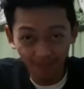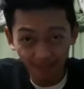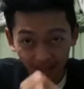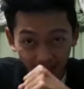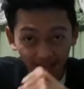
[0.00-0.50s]

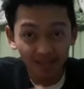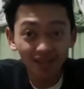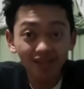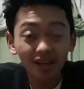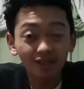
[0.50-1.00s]
the other
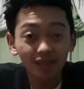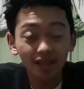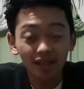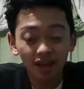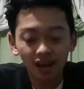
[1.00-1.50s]
stuff that
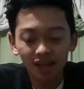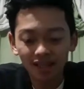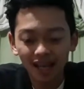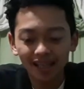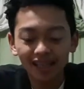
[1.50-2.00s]
I got,
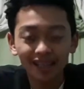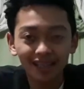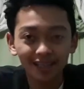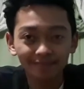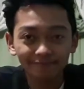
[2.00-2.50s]
sadly,
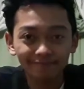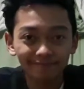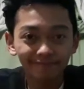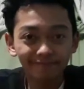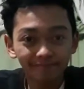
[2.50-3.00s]
kasi
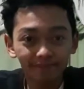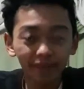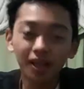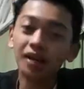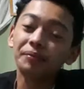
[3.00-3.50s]

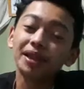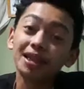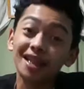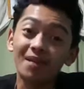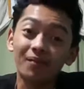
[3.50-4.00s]
may
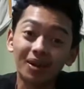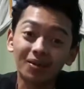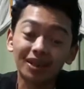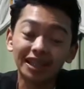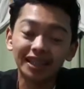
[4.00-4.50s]
kasama
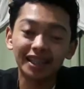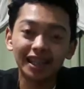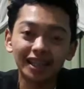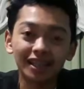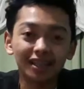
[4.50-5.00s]
ako kanina,
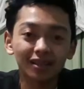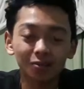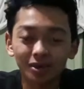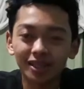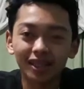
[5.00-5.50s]
and it
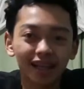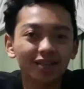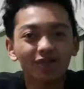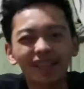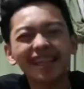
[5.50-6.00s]
was
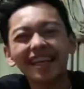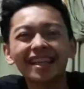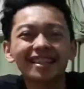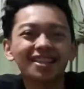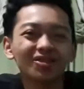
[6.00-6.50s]
kind of a
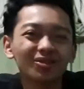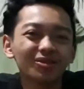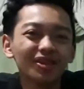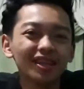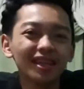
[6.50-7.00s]
date, so
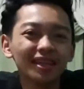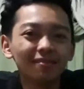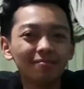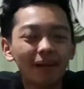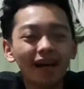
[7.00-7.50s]

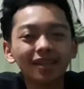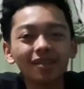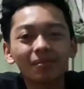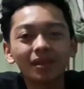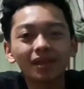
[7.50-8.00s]
pangit
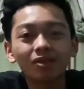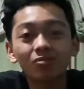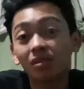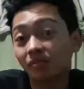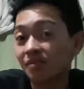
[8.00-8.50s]
naman na
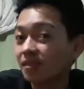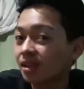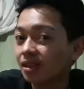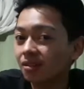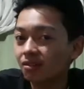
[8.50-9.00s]
kung
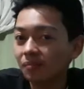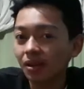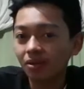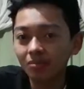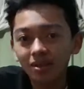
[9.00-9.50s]
magbablog ako.
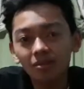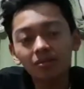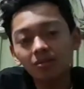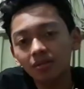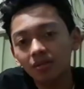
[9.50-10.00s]
Pero I'm just
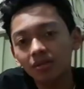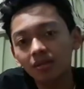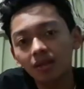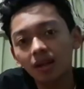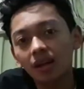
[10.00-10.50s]
going to
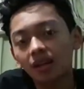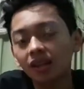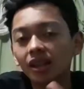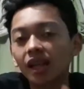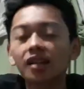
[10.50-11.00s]

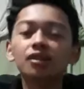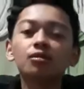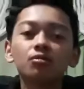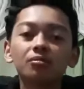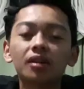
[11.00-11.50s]
tell
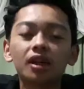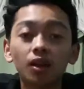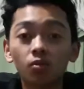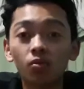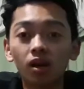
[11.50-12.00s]
you yung mga
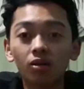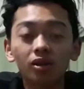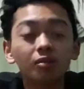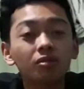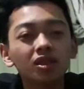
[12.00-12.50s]
nakuha ko.
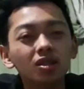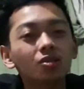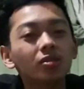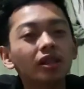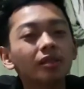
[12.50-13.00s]
Then we'll just
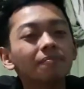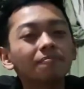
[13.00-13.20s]
do